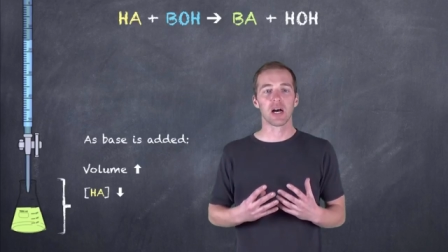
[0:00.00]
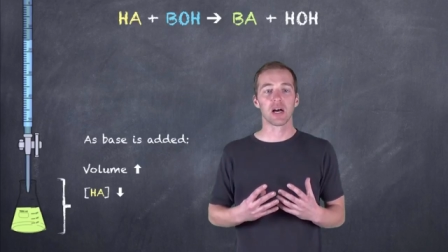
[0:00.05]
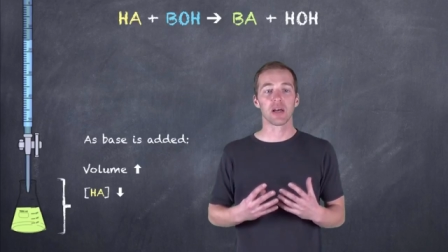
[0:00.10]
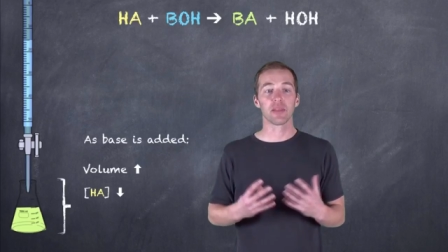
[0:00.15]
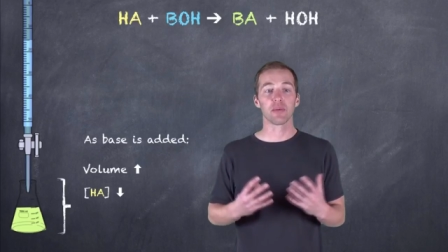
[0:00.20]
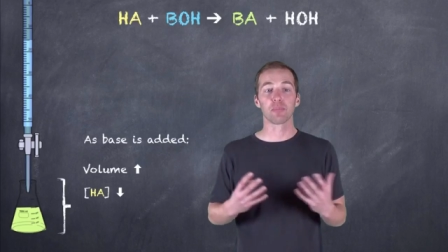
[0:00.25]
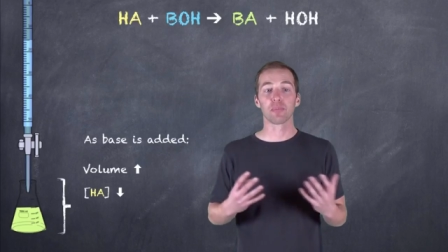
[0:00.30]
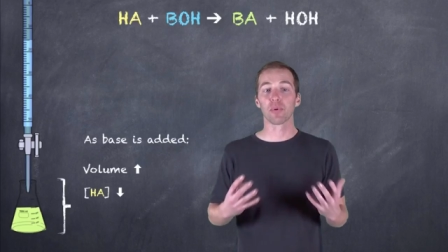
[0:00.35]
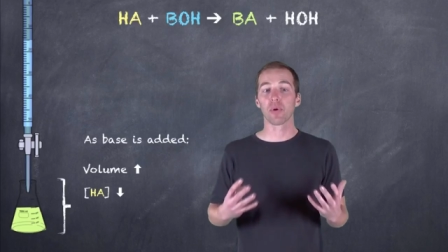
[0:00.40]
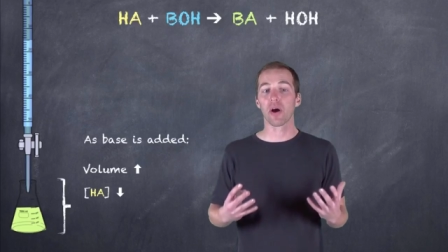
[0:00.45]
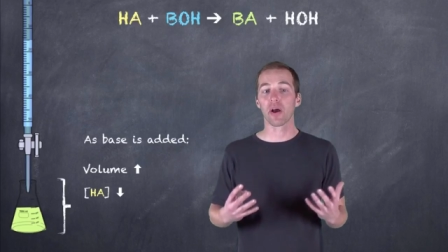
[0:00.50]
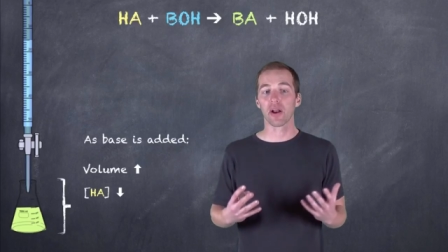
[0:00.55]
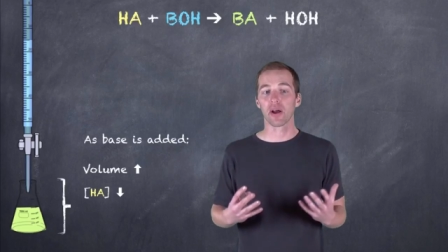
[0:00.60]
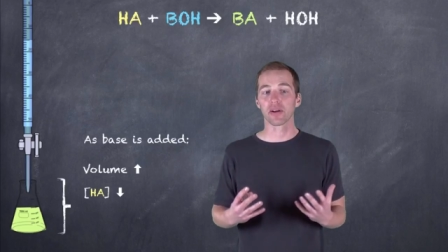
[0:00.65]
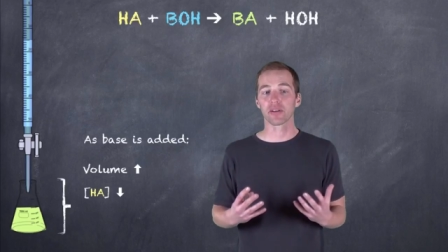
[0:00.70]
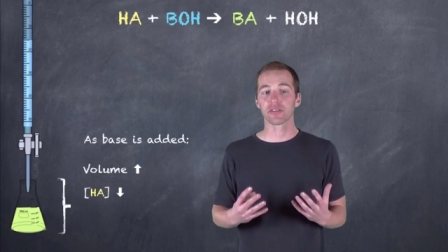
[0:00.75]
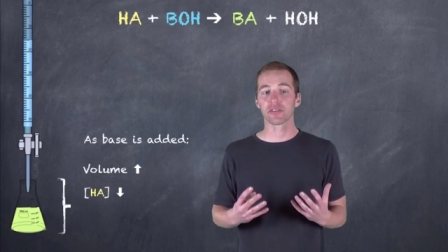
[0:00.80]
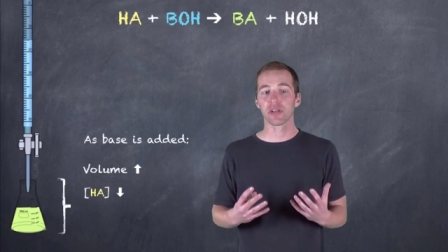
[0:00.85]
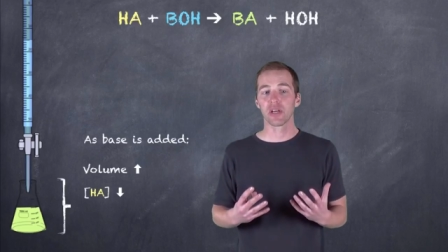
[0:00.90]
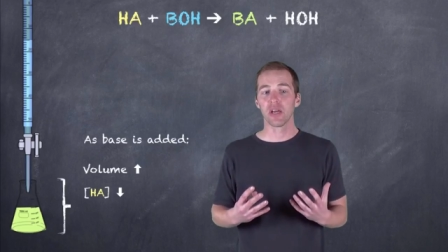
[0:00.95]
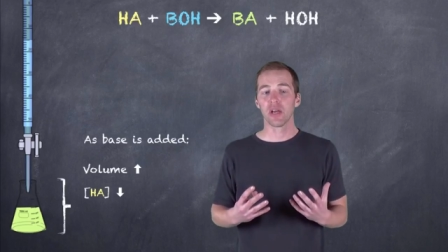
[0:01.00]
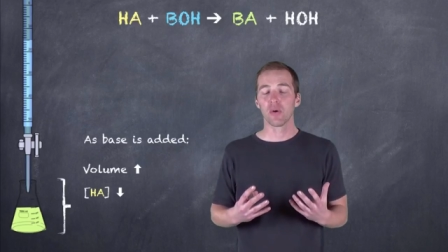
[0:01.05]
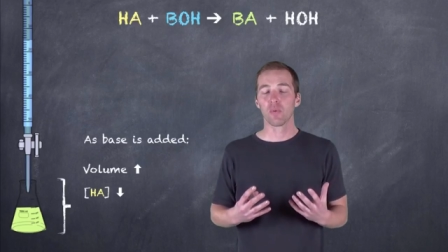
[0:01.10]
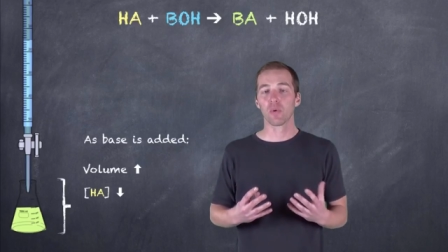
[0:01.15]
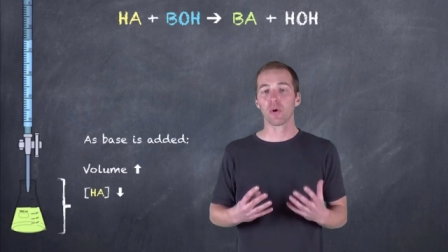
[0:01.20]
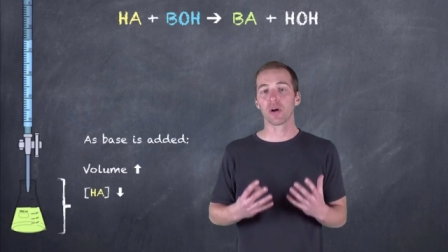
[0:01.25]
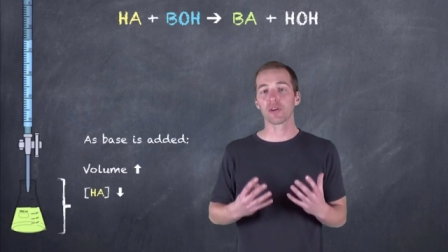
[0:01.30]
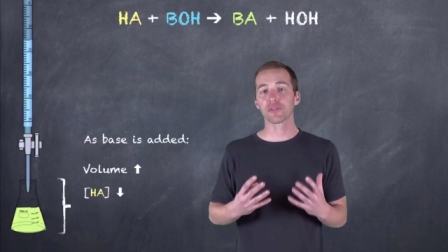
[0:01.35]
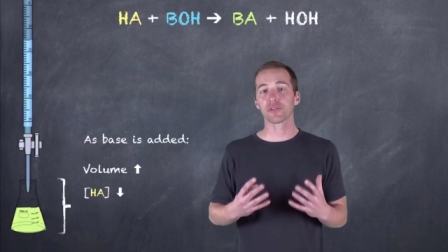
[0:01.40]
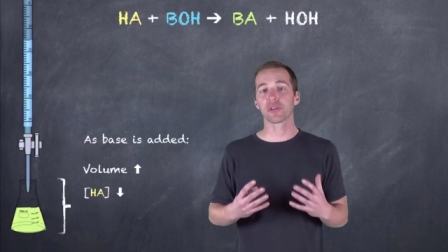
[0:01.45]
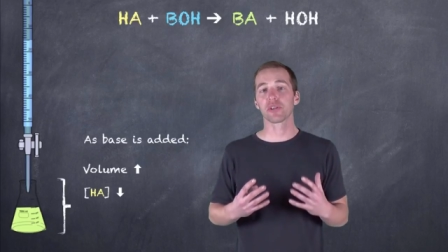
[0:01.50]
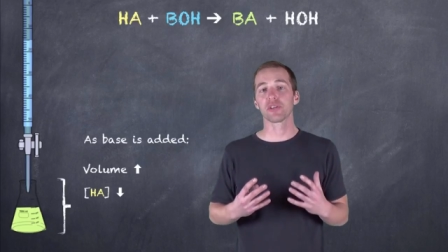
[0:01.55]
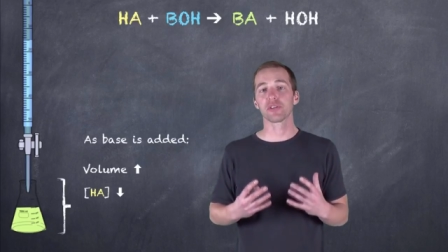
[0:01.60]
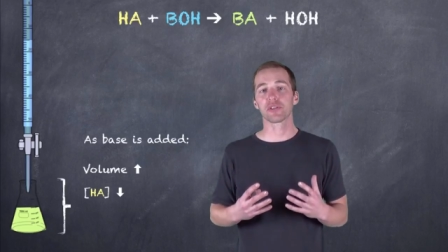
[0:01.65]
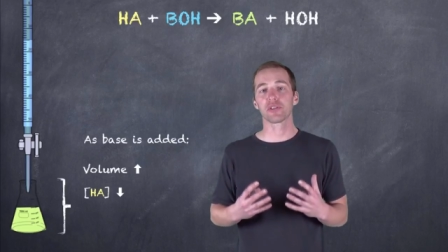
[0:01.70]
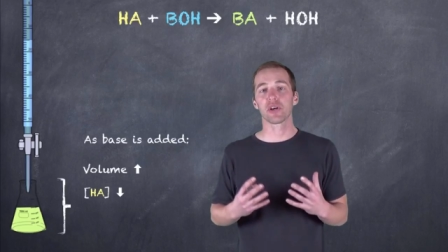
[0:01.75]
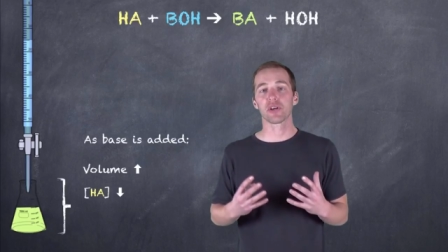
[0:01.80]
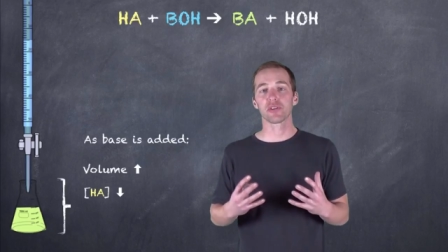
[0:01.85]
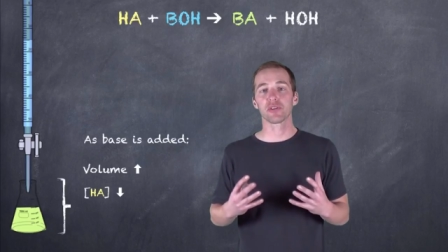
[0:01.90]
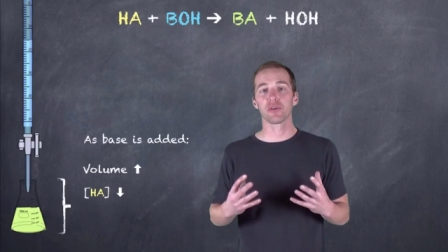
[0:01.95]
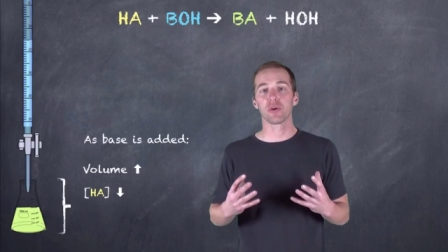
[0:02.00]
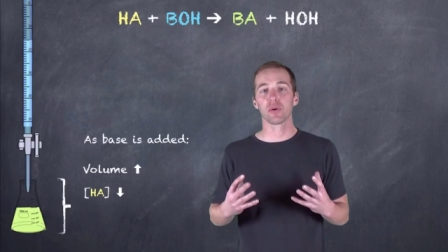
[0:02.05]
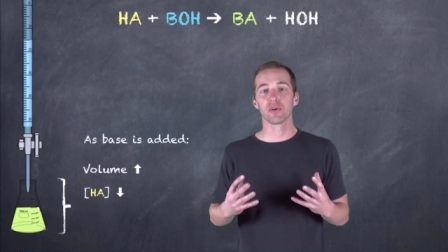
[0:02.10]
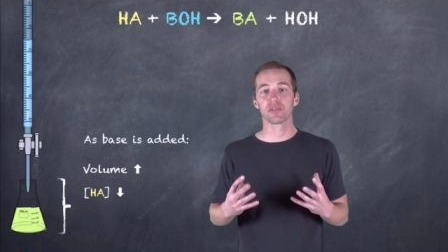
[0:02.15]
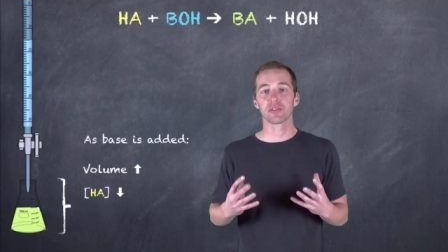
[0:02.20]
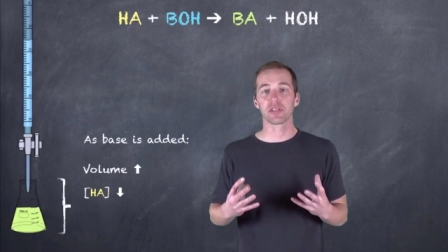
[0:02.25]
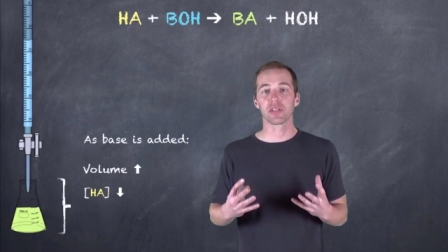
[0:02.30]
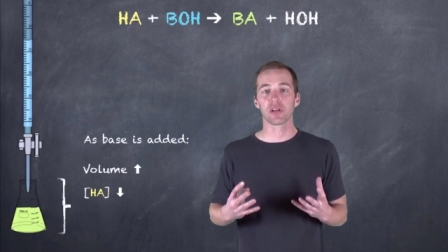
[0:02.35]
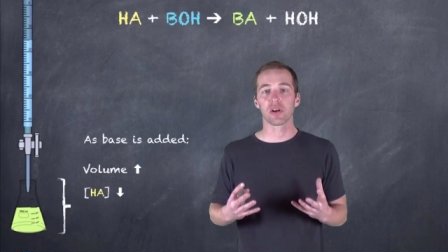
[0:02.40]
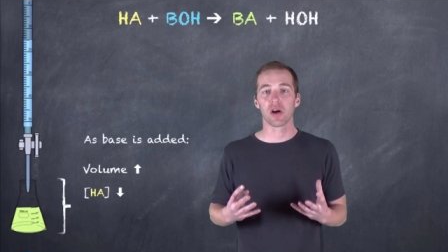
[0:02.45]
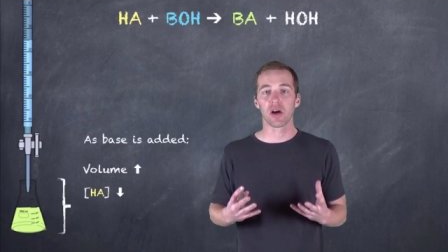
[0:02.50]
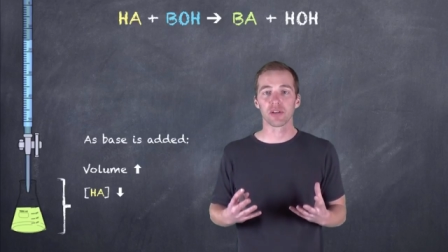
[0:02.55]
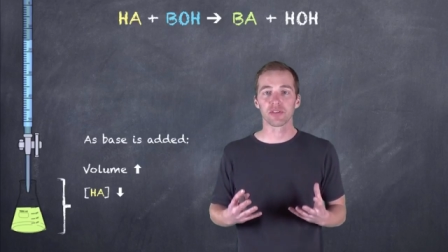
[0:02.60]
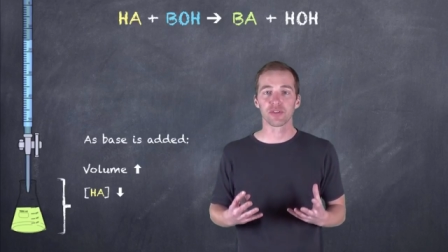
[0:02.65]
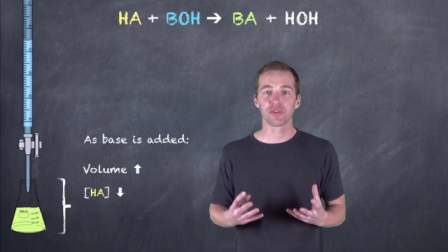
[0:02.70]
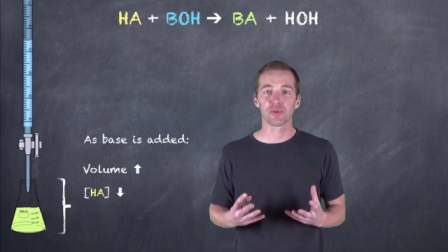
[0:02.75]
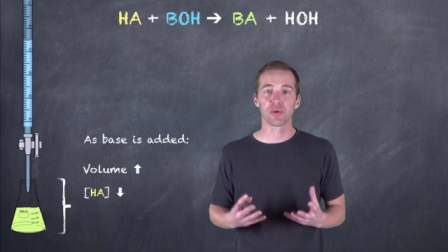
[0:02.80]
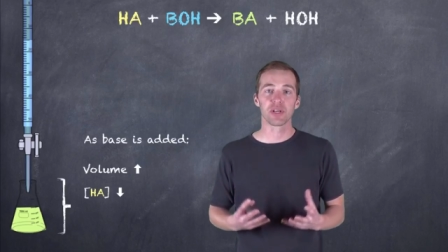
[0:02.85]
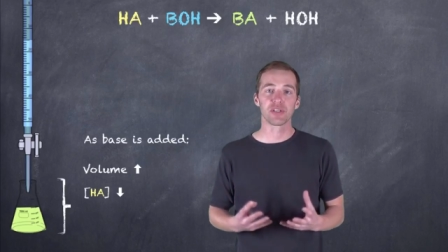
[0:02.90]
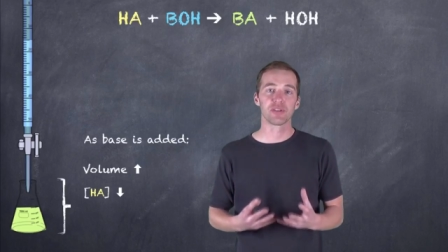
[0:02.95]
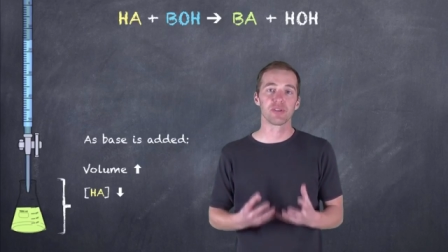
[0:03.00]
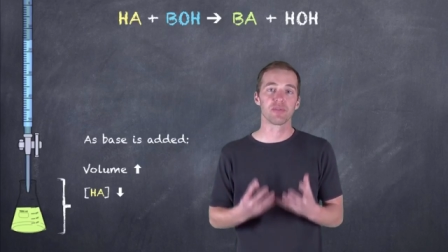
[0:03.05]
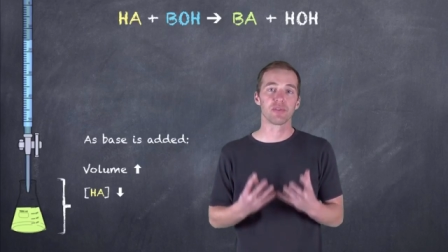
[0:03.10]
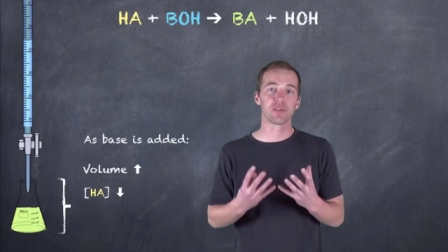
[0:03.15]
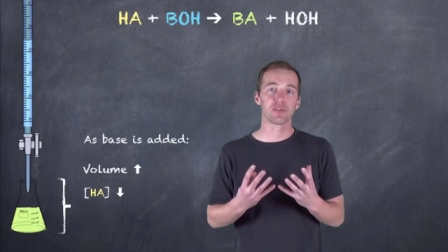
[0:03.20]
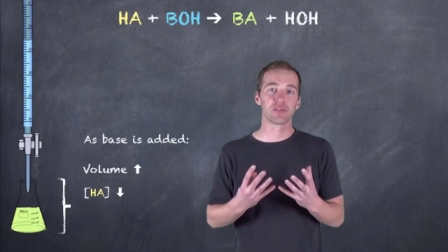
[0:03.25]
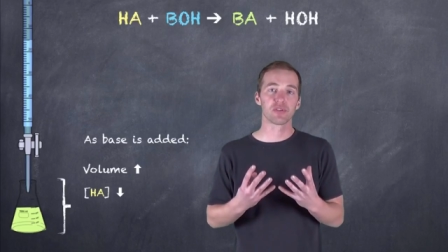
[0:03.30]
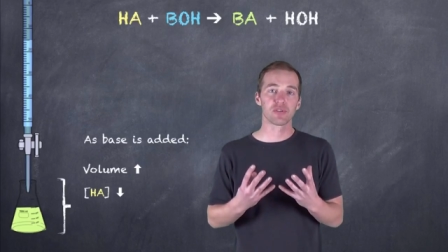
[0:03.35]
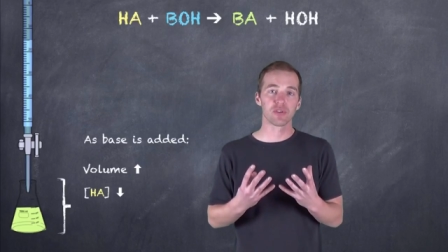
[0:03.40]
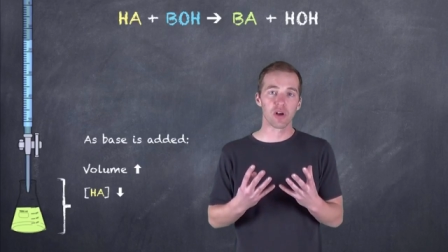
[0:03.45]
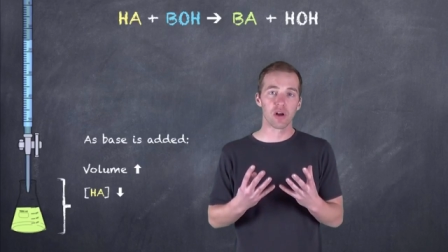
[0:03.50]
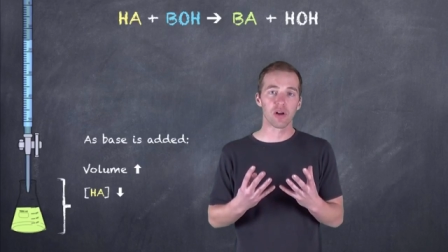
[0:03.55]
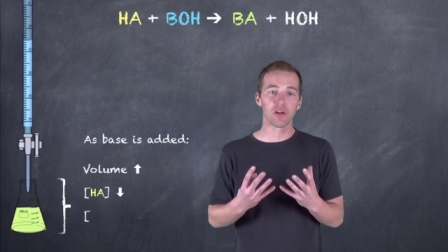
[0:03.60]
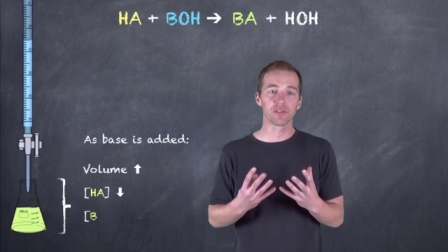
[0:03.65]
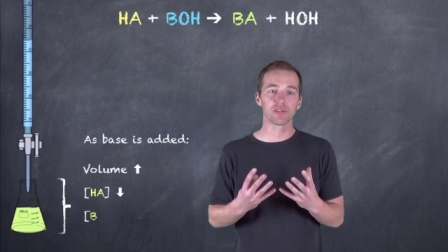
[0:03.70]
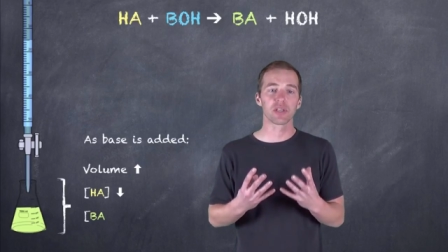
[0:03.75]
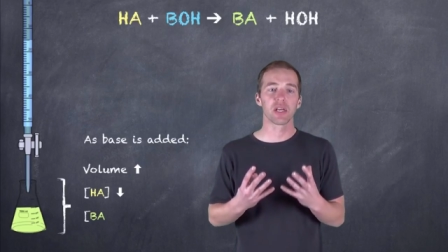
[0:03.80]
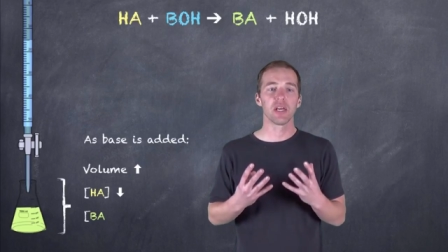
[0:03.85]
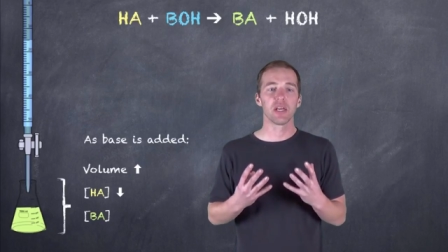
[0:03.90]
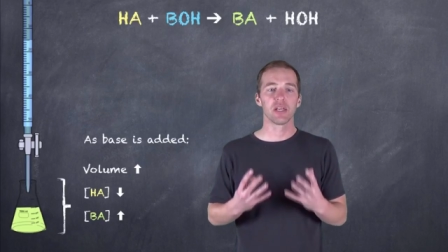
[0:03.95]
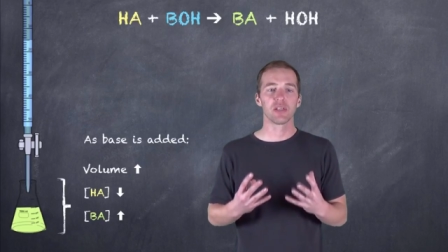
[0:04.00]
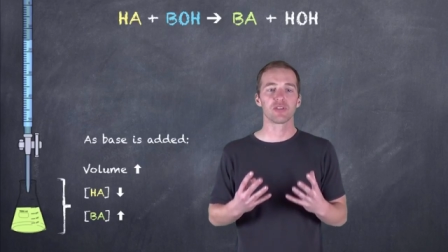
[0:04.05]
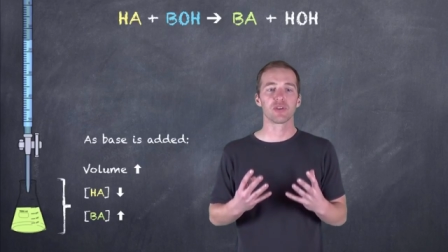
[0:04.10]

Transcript: uh, the products. We're also going to start to notice that the concentration of the salt